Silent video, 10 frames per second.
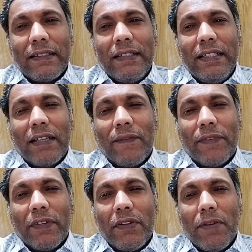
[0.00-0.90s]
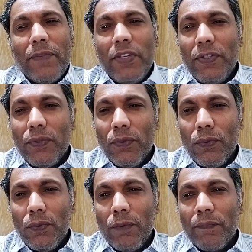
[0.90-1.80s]
He confirmed
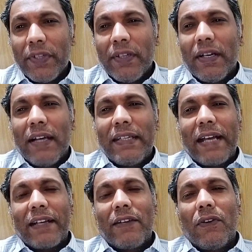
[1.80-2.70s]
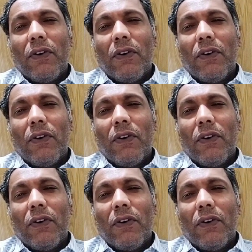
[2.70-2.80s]
new attack